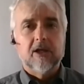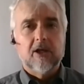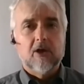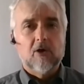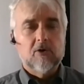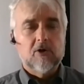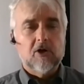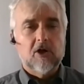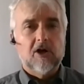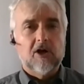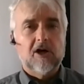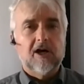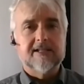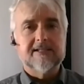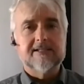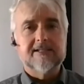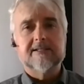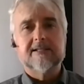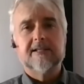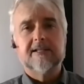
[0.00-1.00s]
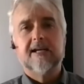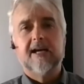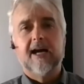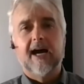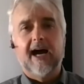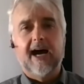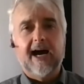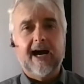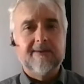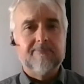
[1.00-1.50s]
low cost,
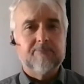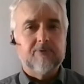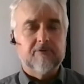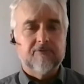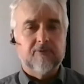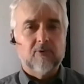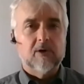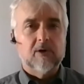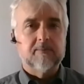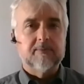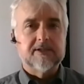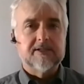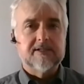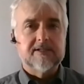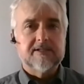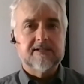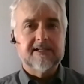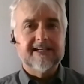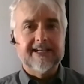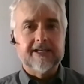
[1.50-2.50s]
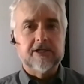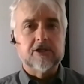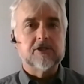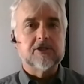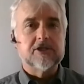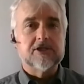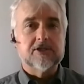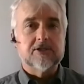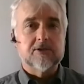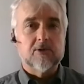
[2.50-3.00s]
high performance
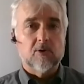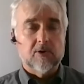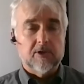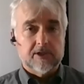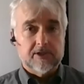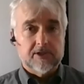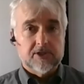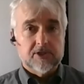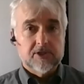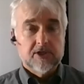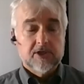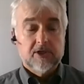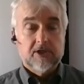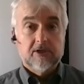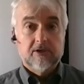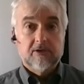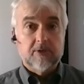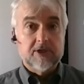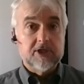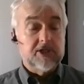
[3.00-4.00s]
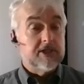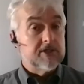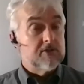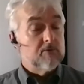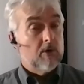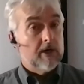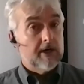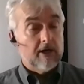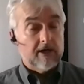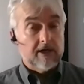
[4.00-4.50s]
energy storage which is
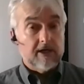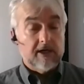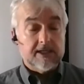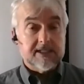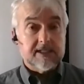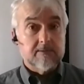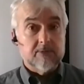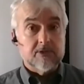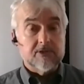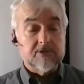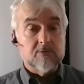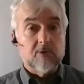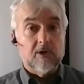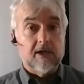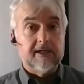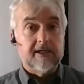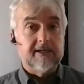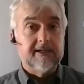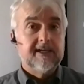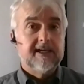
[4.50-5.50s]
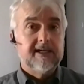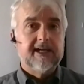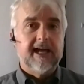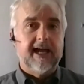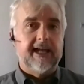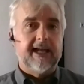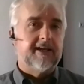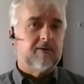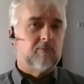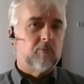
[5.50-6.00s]
what our customers want.
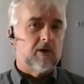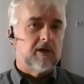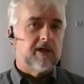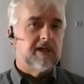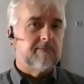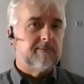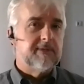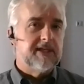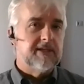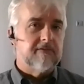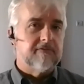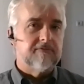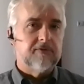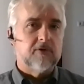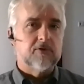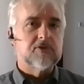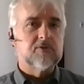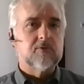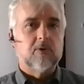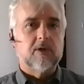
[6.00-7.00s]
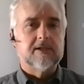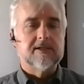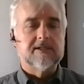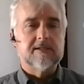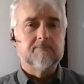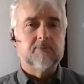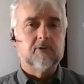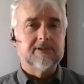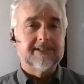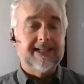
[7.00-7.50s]
And then we're going to be the first ones
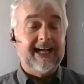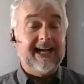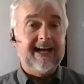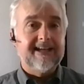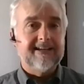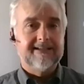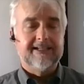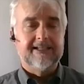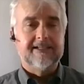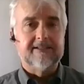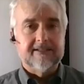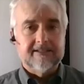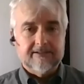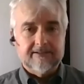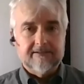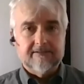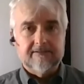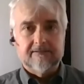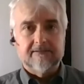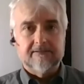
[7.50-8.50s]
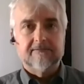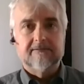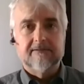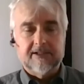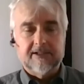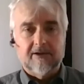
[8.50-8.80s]
to put that into,